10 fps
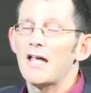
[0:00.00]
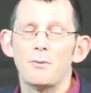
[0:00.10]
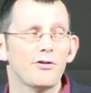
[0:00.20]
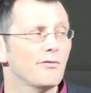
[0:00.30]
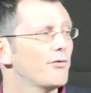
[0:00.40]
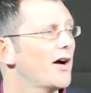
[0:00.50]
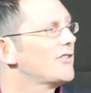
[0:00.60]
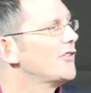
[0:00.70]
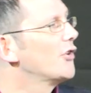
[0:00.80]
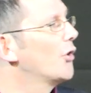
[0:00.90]
He was
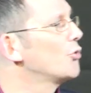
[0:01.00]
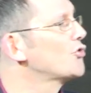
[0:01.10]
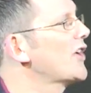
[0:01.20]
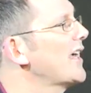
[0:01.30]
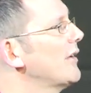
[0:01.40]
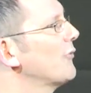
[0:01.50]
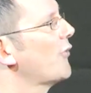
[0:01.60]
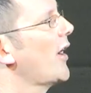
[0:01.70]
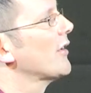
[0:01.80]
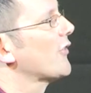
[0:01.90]
invited to Angers in
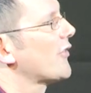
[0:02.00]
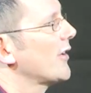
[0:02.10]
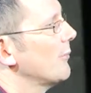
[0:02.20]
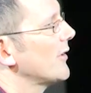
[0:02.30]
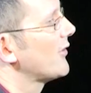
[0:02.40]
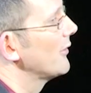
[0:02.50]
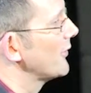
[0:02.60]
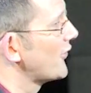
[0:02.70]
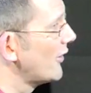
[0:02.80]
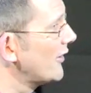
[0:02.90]
France, to the, to the
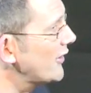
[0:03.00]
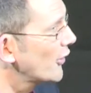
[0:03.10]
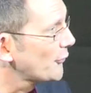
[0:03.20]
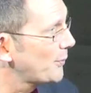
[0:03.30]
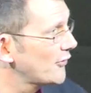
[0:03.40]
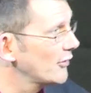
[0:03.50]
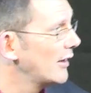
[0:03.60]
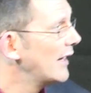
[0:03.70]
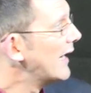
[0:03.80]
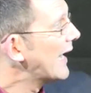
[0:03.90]
maternity
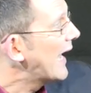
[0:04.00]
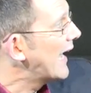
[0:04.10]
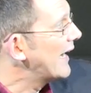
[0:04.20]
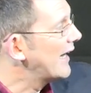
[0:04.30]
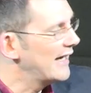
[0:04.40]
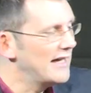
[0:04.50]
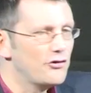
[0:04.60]
hospital, and uh,